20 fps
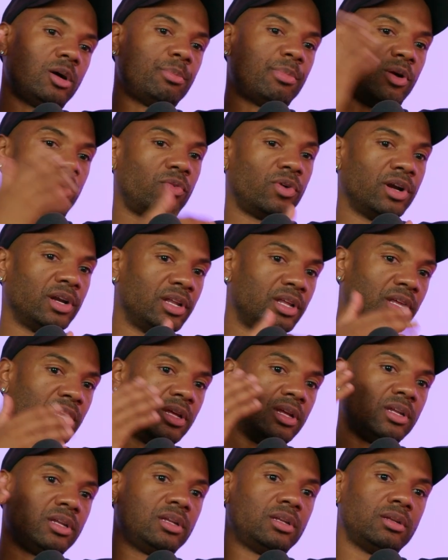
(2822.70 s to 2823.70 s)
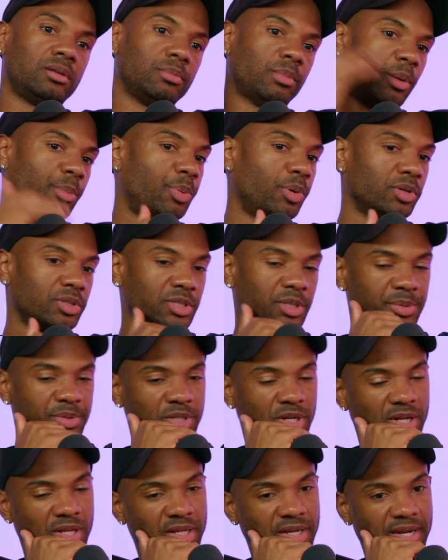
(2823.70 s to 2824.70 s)
my running, my push-ups,
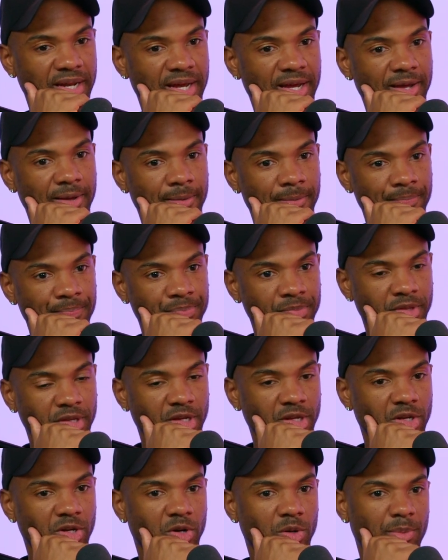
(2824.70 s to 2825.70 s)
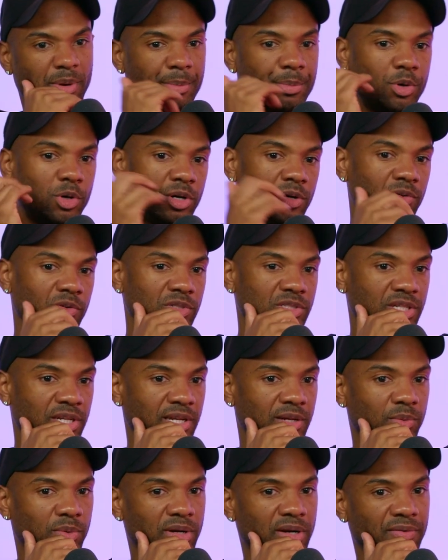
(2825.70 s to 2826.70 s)
all of that, my morning
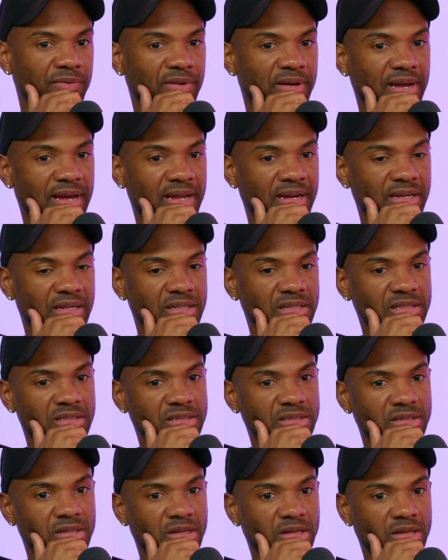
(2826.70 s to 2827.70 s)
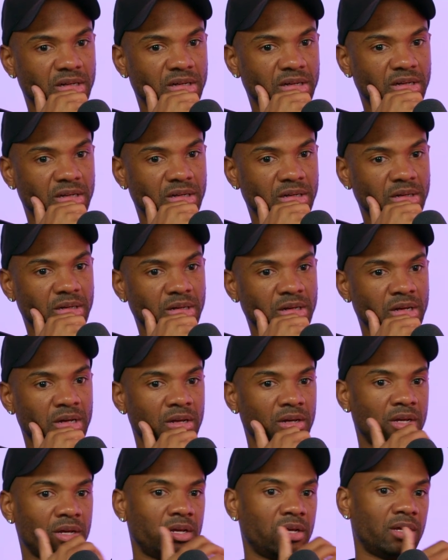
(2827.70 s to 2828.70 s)
routine, whatever that is. Then
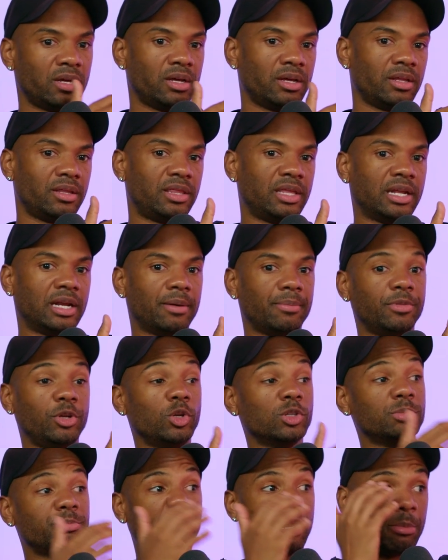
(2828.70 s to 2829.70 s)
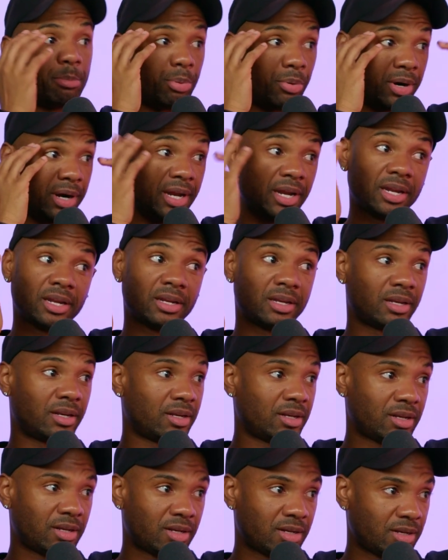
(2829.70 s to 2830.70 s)
I'm using my brain
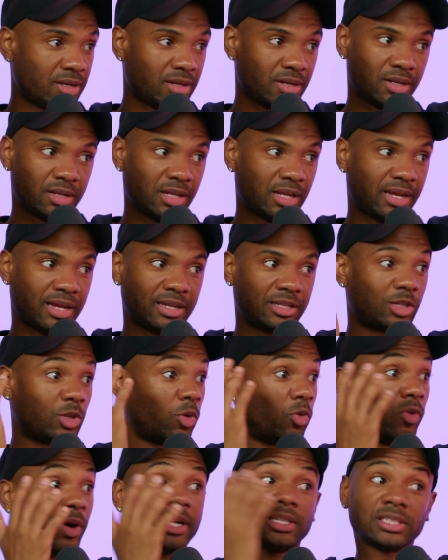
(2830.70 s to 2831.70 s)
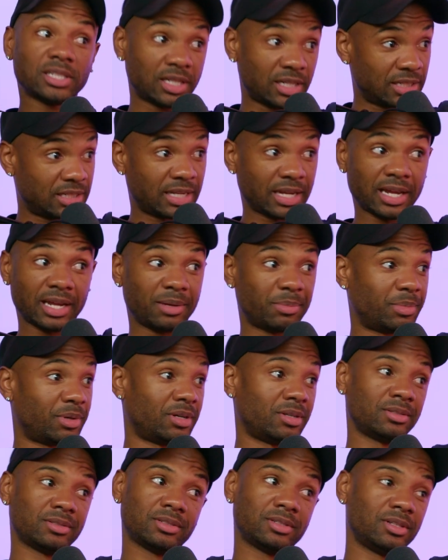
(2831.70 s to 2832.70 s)
like the rest of the day, bro.
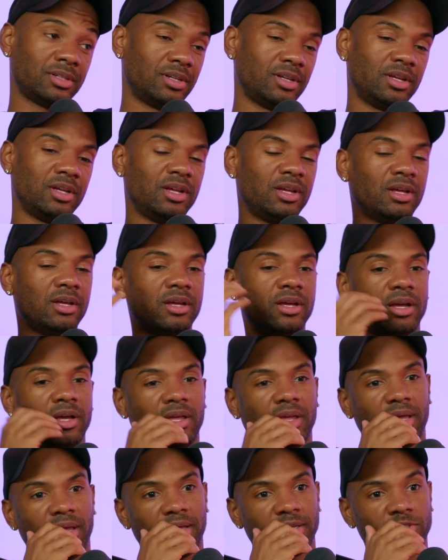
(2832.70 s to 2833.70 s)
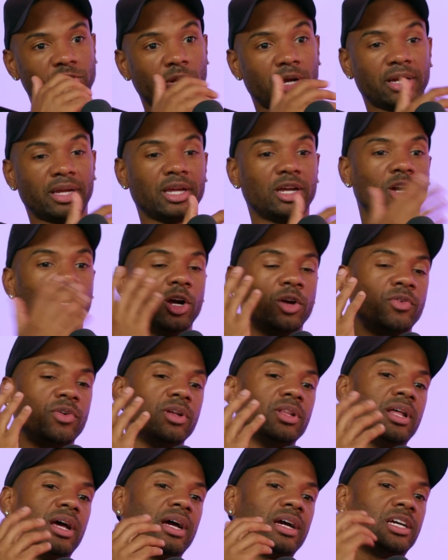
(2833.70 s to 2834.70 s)
So I get hungry a
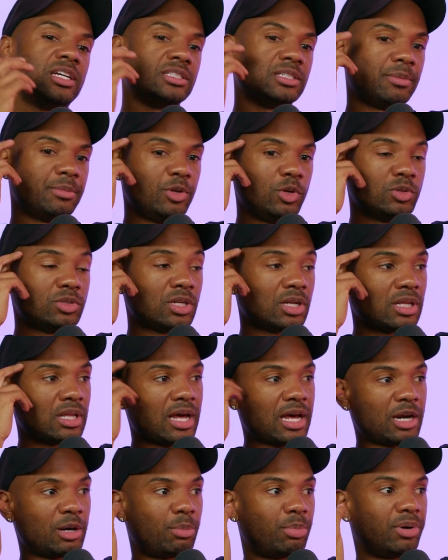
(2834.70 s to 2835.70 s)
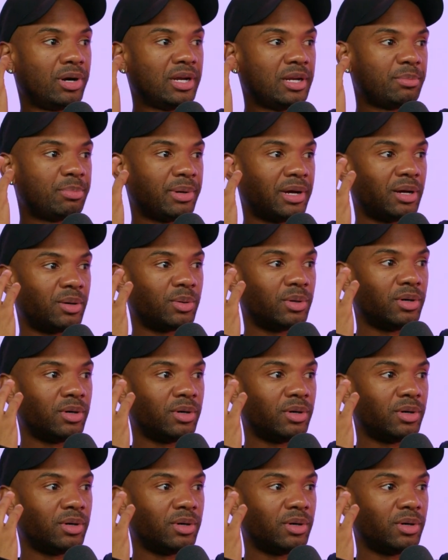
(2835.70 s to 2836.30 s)
lot because I'm using a lot of brain power.